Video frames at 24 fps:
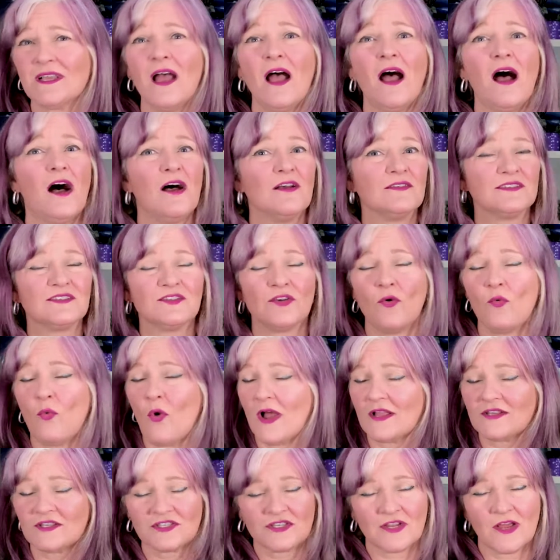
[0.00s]
Also,
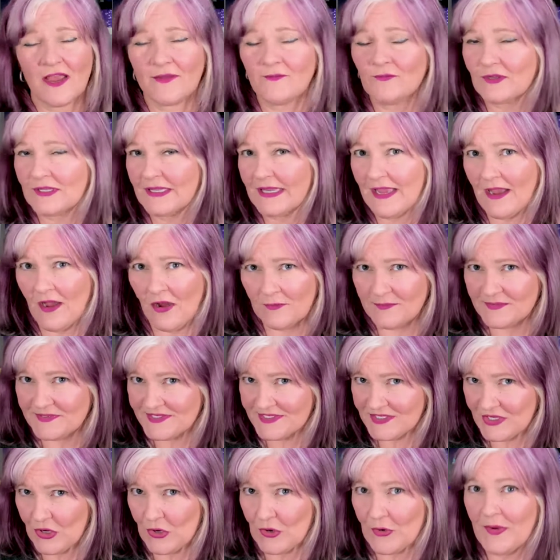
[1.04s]
watch time really helps.
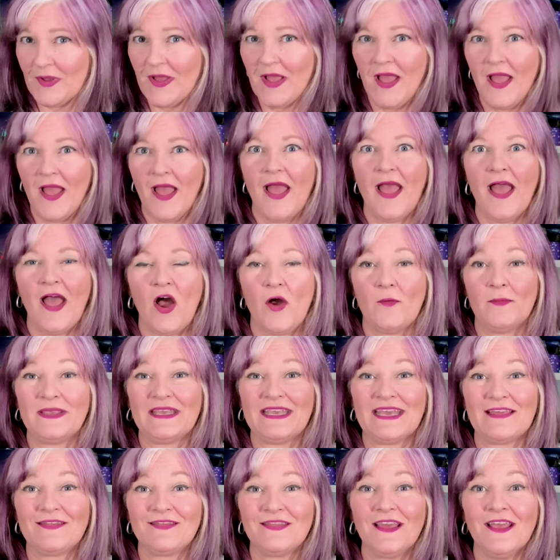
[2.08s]
So help me
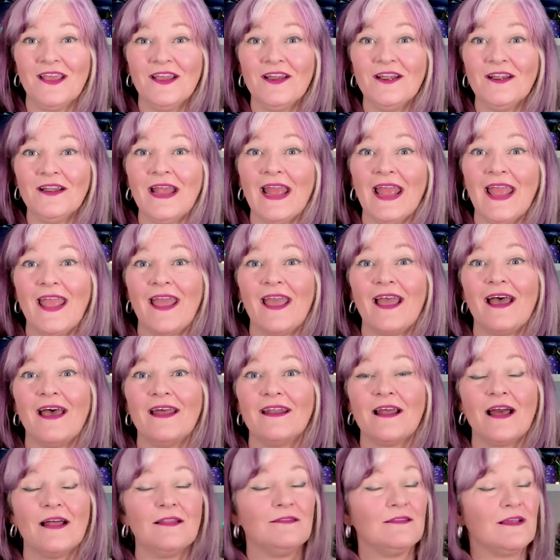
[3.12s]
get there. And
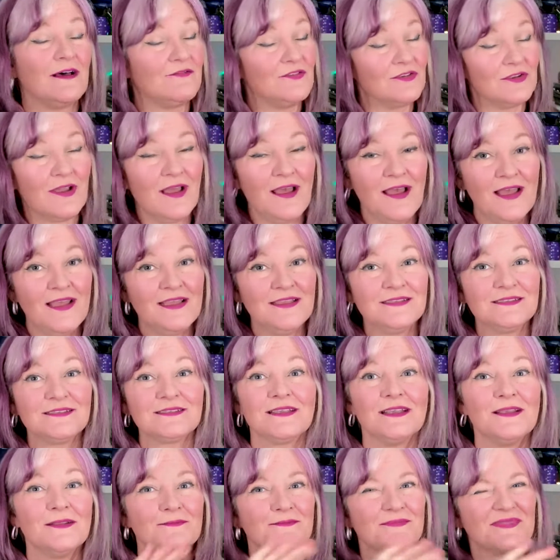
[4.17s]
I love you guys.
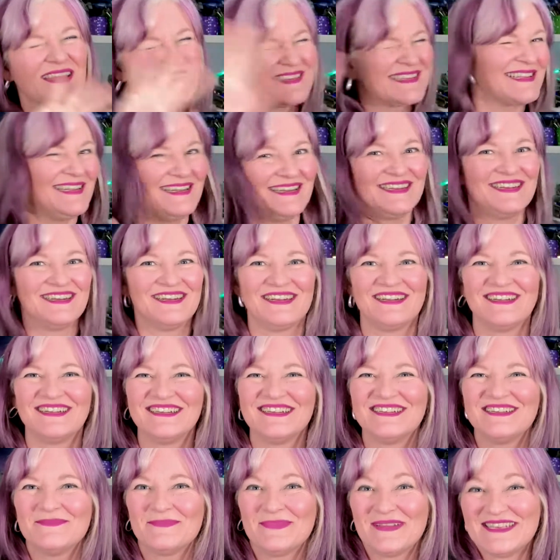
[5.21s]

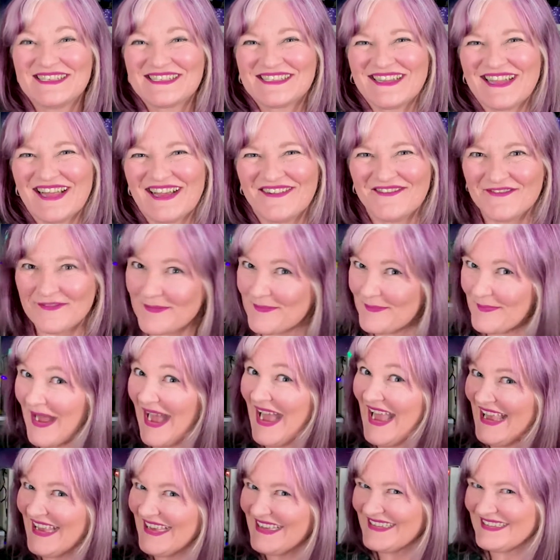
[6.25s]
Peace and love.
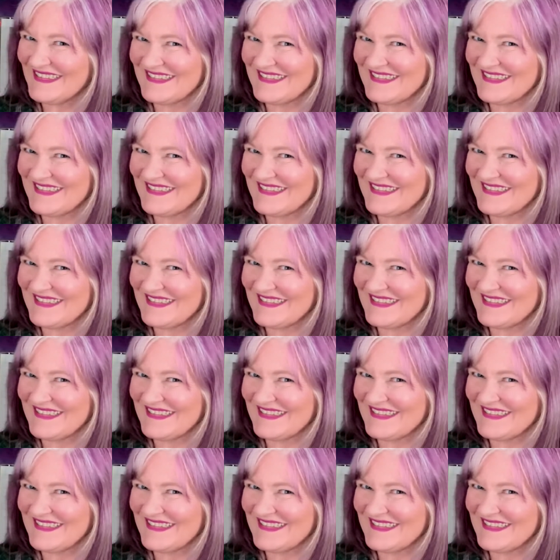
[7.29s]
Bye.